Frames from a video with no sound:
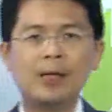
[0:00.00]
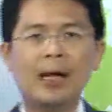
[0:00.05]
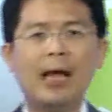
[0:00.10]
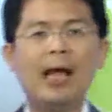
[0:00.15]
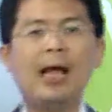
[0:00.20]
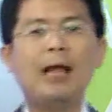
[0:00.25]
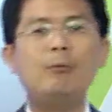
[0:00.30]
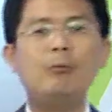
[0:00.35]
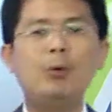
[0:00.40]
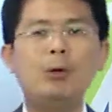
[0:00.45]

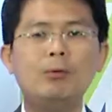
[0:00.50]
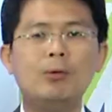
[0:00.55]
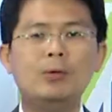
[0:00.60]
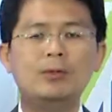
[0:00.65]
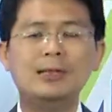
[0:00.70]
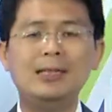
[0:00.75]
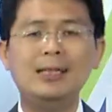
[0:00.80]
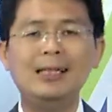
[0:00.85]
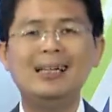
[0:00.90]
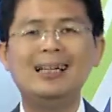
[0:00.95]
and we will
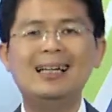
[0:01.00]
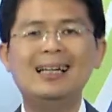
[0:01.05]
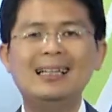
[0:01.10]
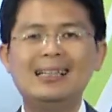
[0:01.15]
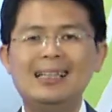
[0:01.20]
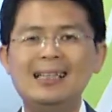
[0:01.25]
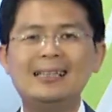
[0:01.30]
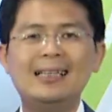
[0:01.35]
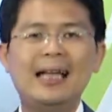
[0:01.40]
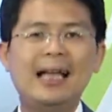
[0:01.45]
see
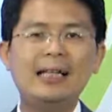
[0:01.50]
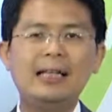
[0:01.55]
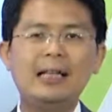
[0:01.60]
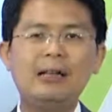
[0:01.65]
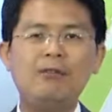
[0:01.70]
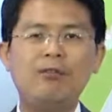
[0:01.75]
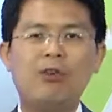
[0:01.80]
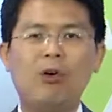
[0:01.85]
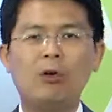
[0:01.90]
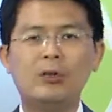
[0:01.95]
this
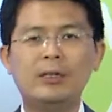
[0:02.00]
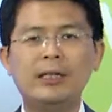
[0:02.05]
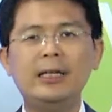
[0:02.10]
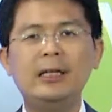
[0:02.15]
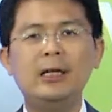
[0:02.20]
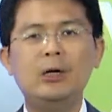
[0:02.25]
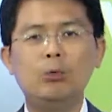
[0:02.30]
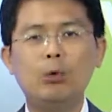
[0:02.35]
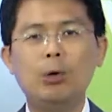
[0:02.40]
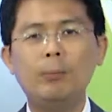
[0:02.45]
1840
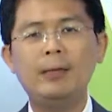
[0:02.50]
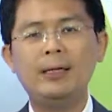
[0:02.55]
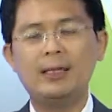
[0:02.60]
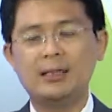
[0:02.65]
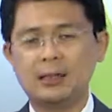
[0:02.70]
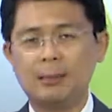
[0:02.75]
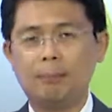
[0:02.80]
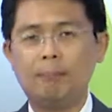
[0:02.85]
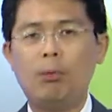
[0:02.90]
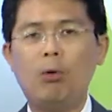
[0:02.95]
will be the
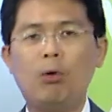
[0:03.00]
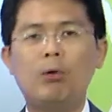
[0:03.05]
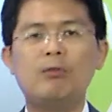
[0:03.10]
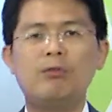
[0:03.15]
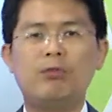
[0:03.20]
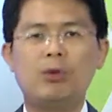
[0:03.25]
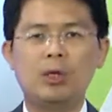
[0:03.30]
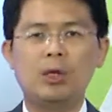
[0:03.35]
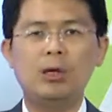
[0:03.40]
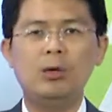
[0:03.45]
support
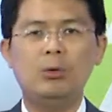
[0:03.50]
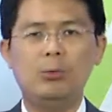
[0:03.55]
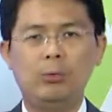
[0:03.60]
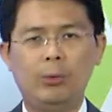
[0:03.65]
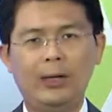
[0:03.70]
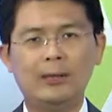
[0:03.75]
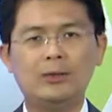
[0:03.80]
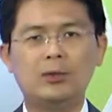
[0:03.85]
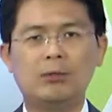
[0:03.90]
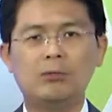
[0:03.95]
for the
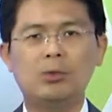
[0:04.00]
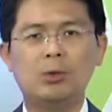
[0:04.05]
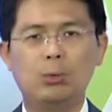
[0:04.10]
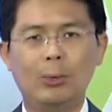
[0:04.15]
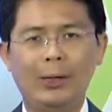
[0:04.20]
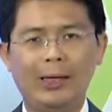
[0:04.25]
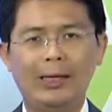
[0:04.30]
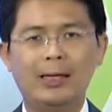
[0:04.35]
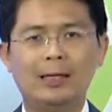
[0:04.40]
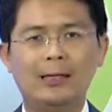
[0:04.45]
rest of the
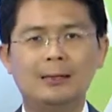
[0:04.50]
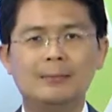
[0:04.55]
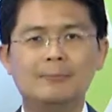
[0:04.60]
week.